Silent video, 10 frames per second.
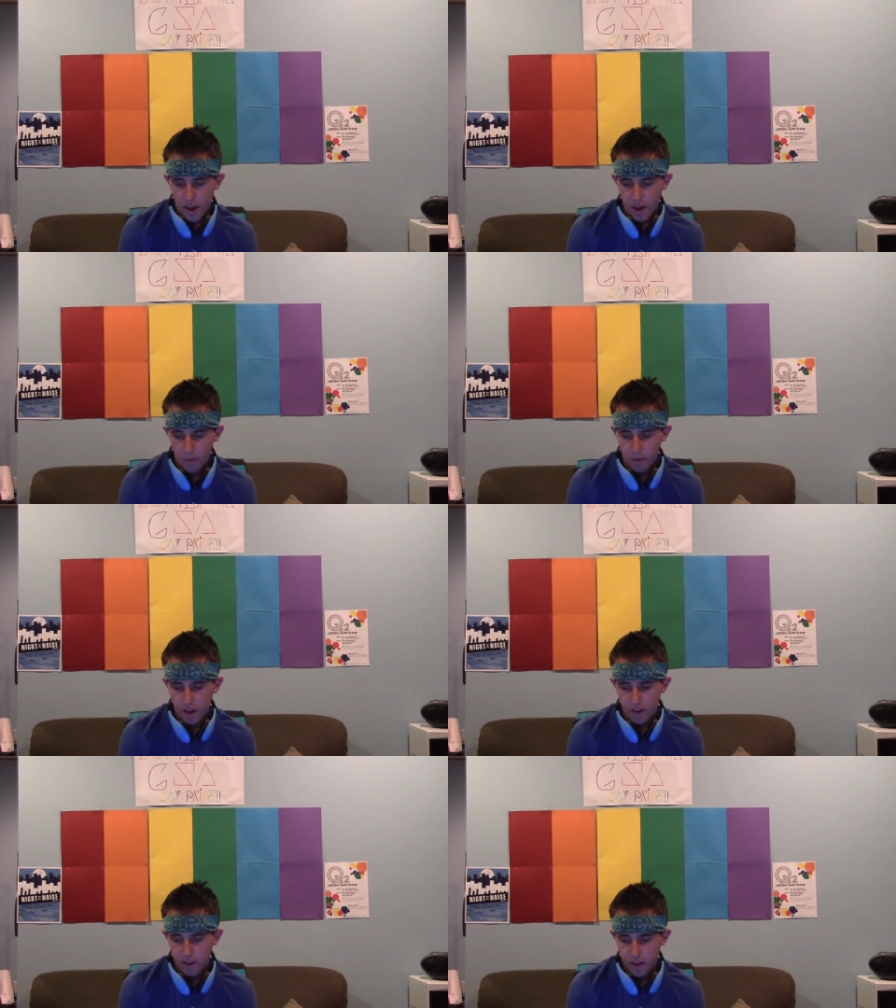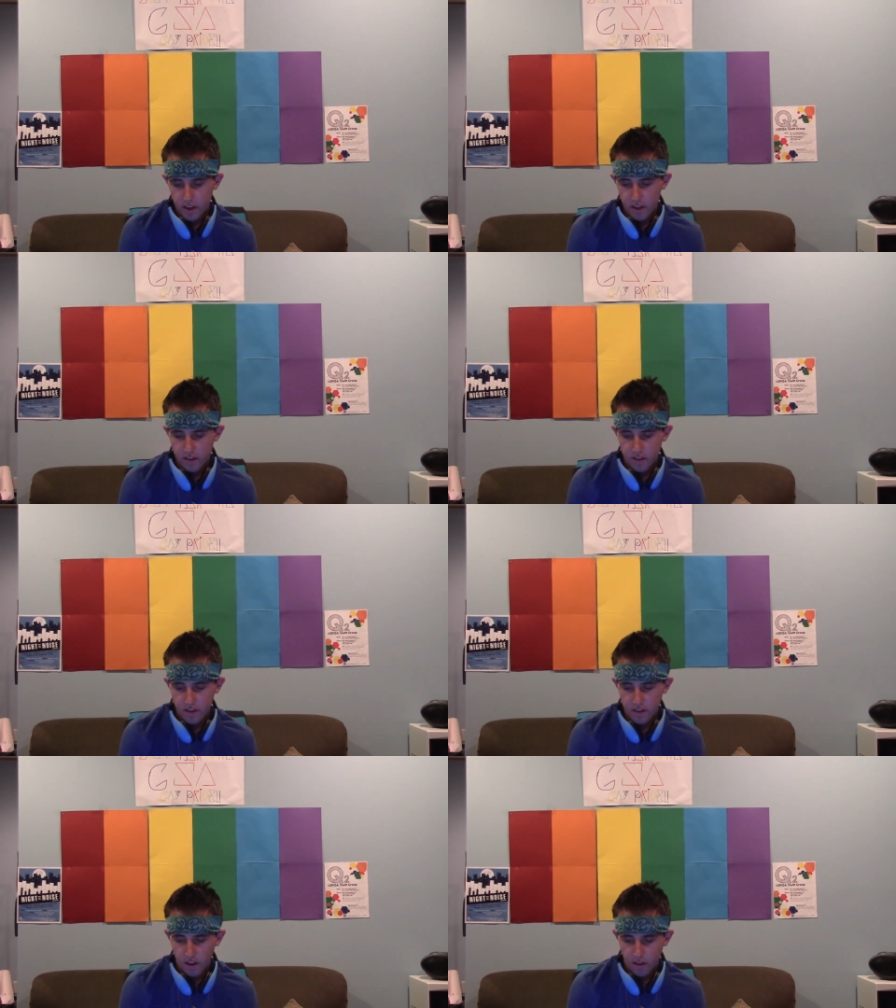and when I let a
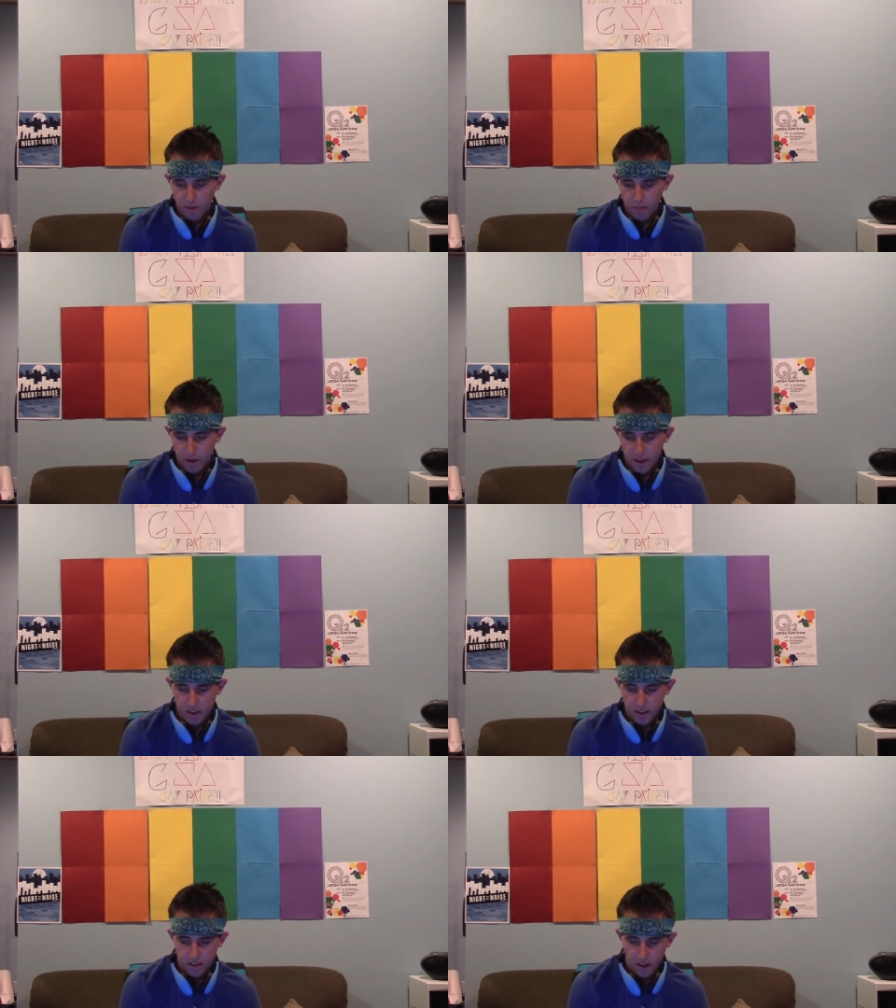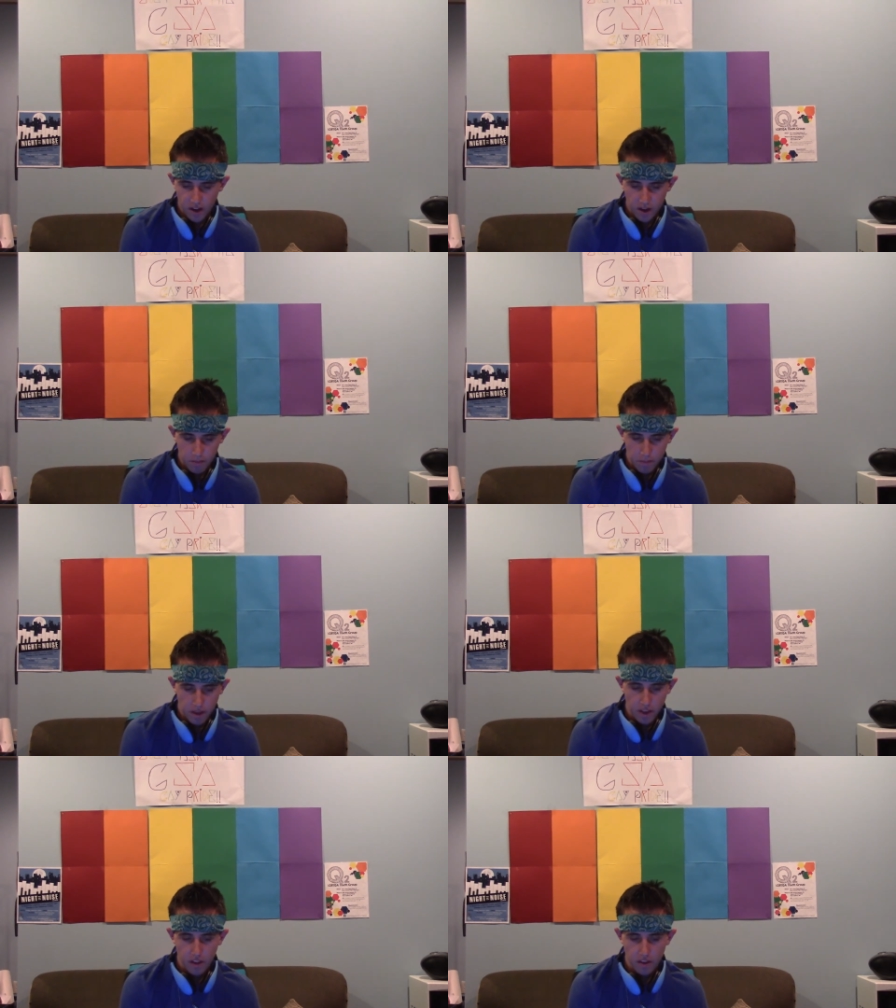self-pity sigh
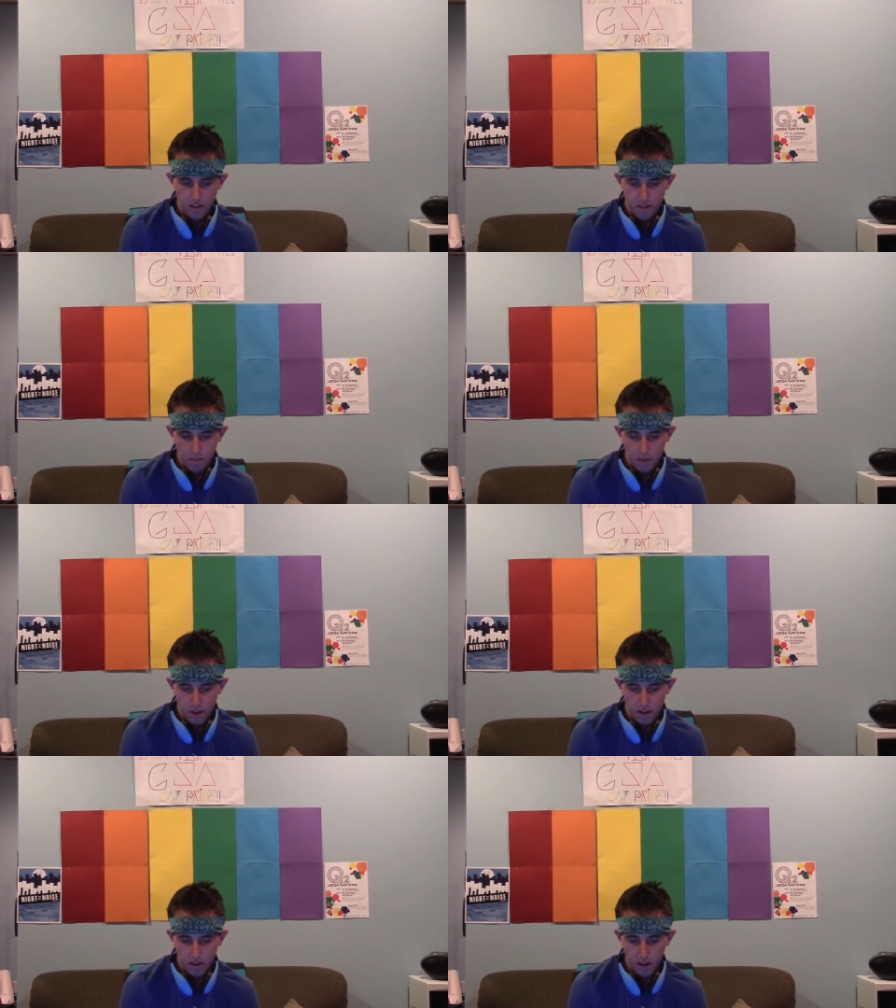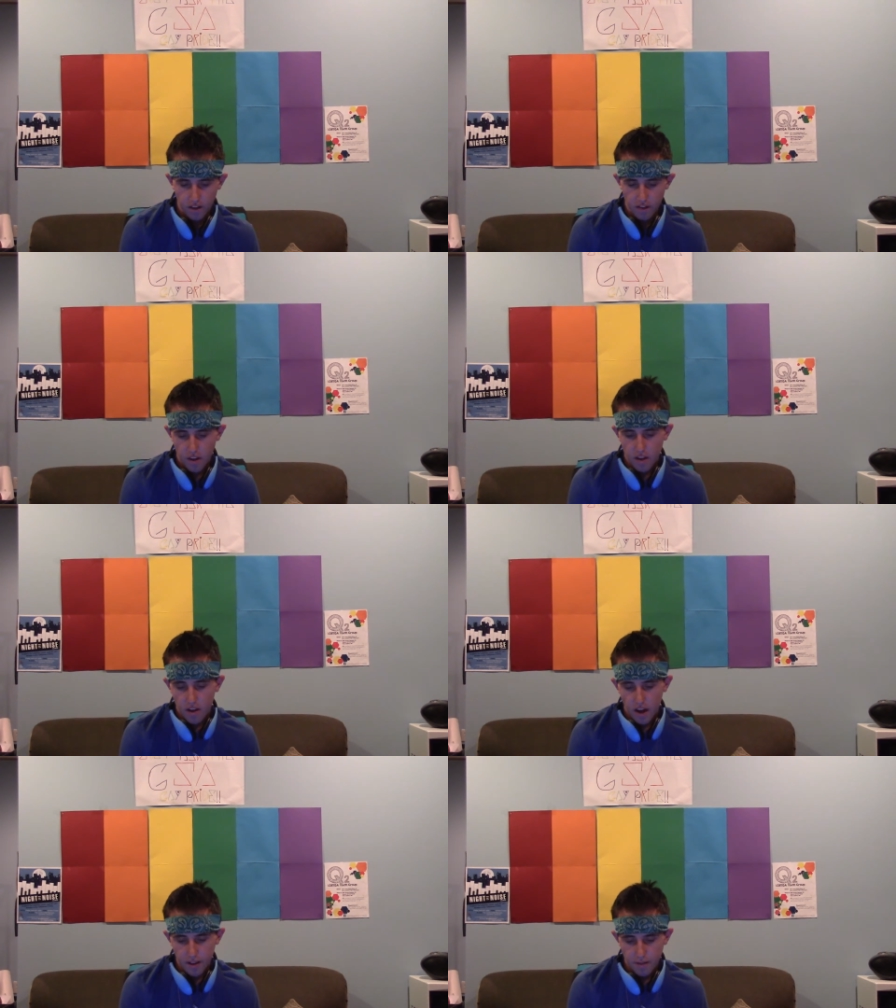mean his mean his eyes,
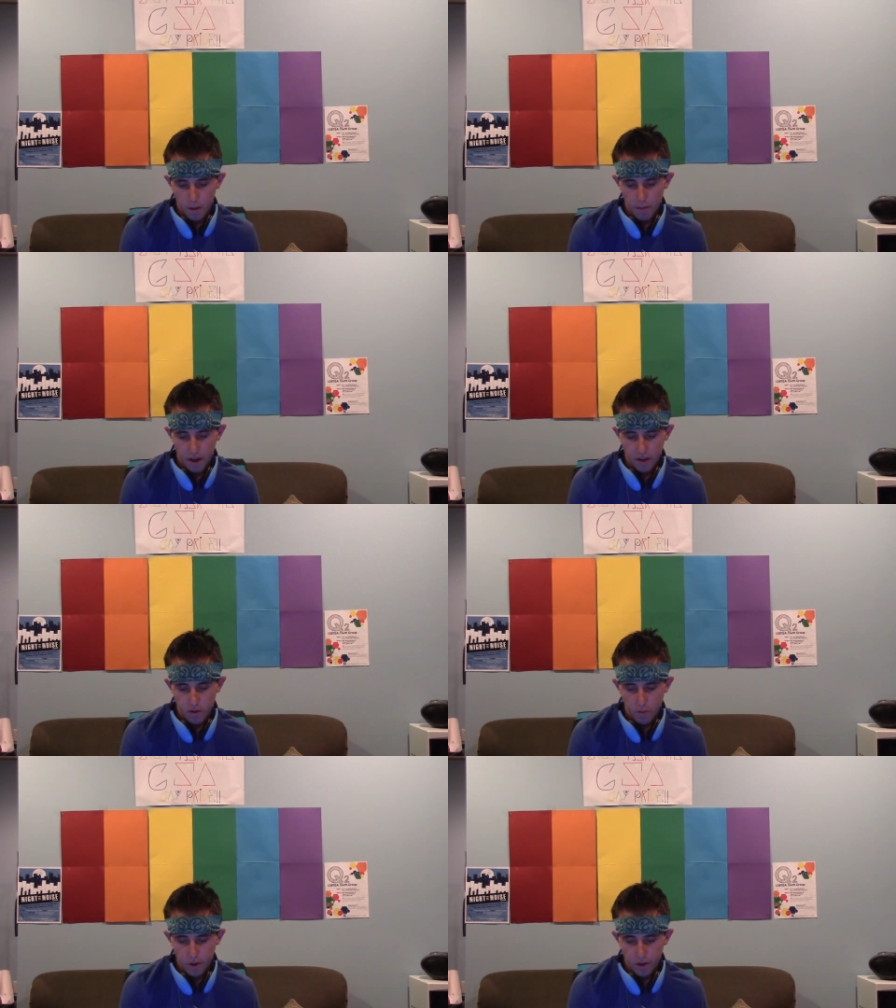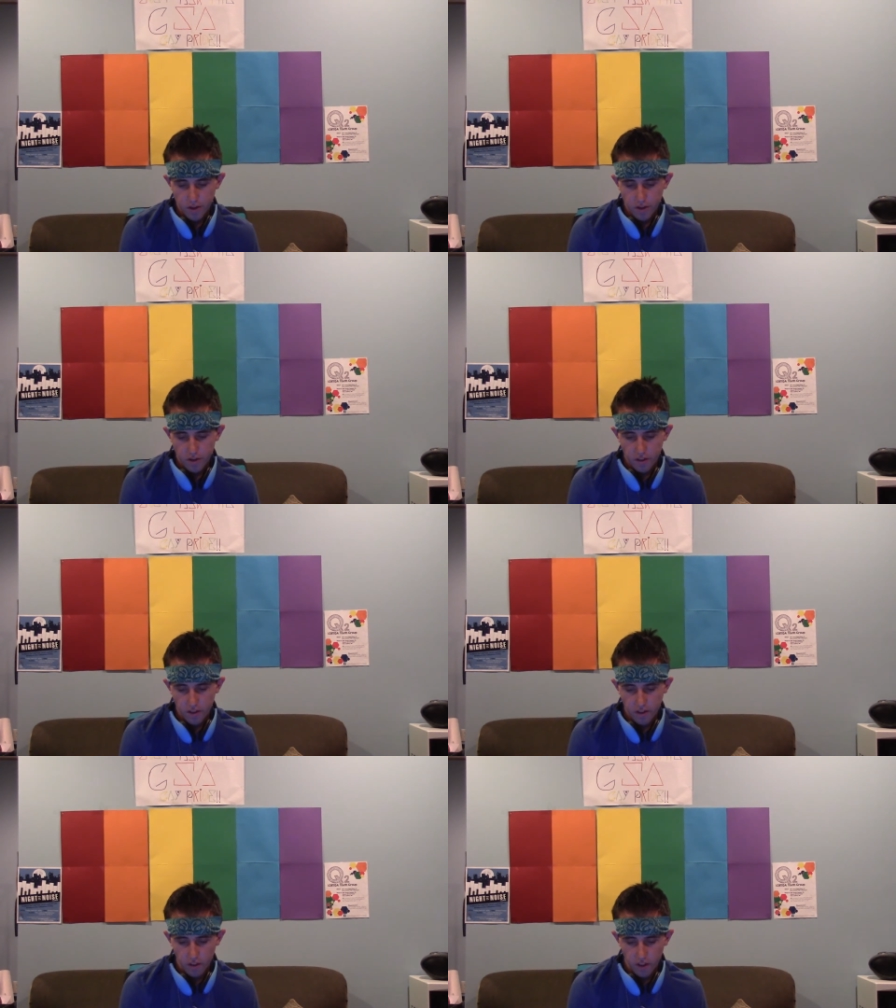I smiled back. So where does your
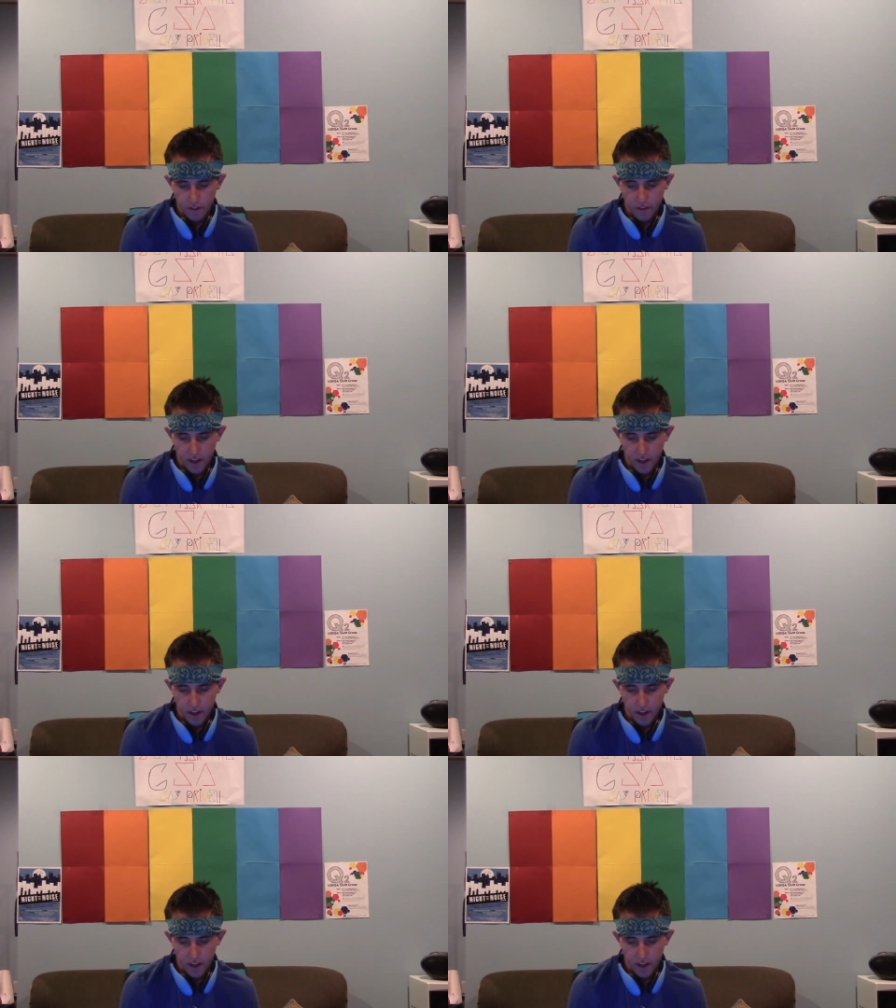sister live?